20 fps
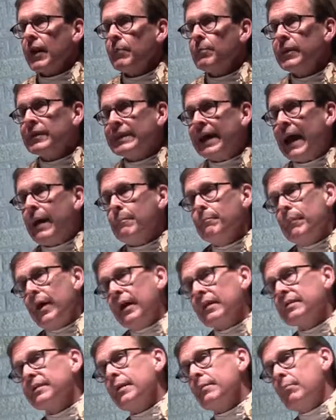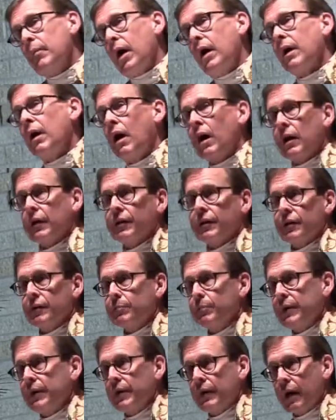but that meant that my heart
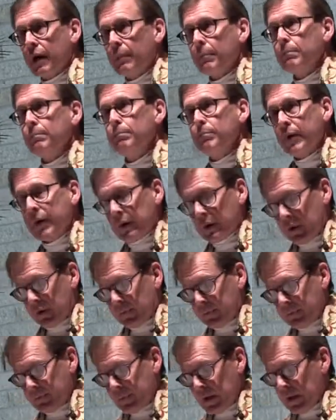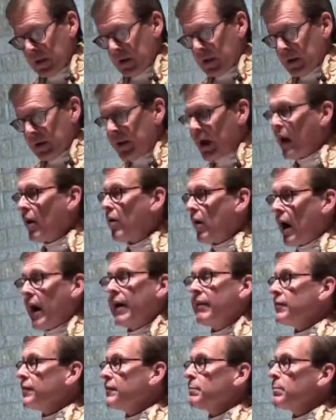could become bigger. Now, I
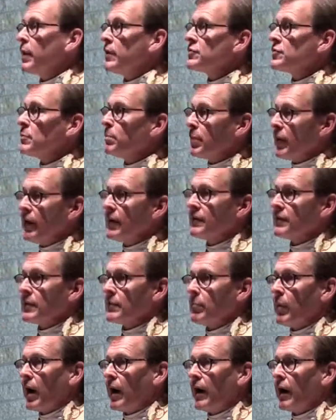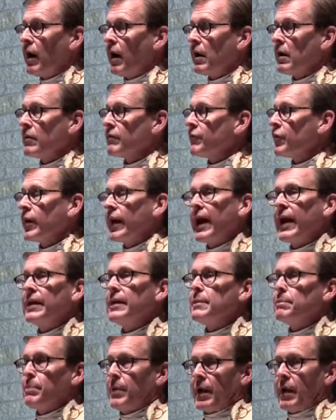have a special place in my heart for
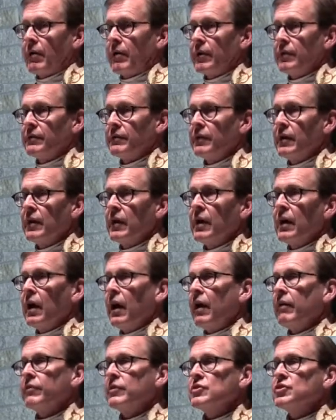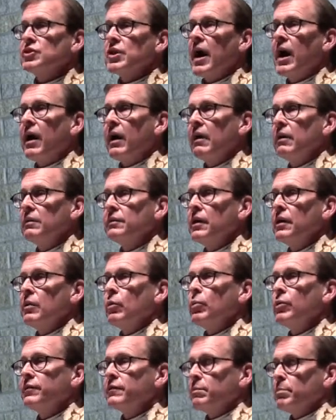any parent of a child
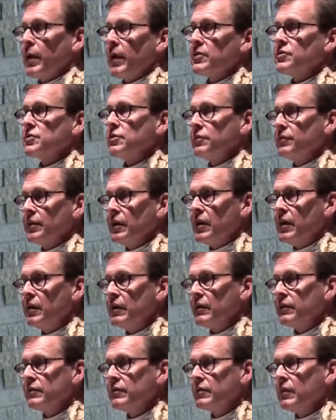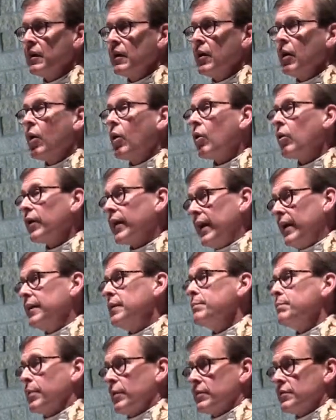with special needs or
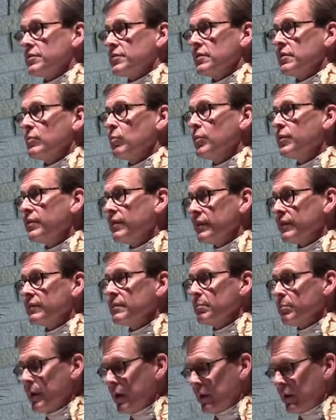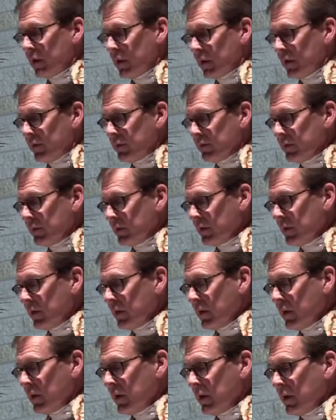any person with disabilities.
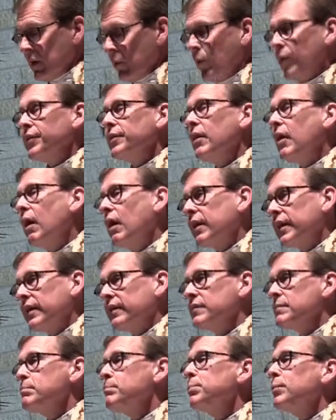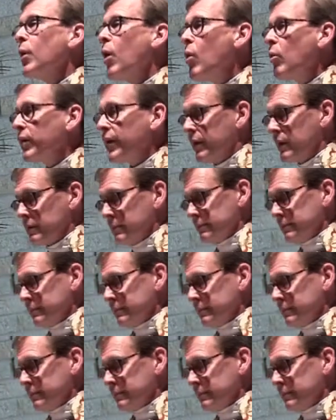When your heart gets broken,